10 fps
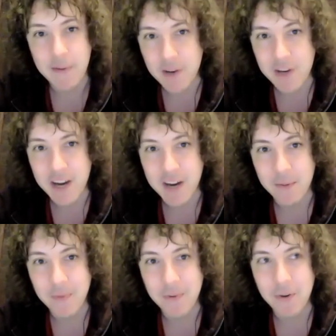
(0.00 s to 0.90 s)

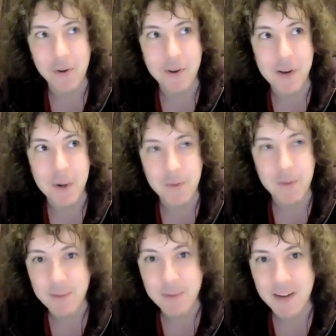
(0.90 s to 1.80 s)
channels, or you go out with
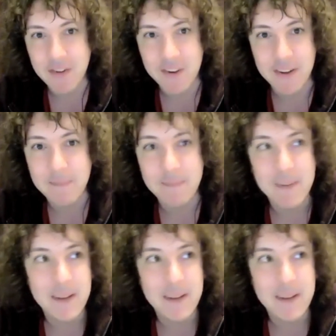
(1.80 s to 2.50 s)
your mates and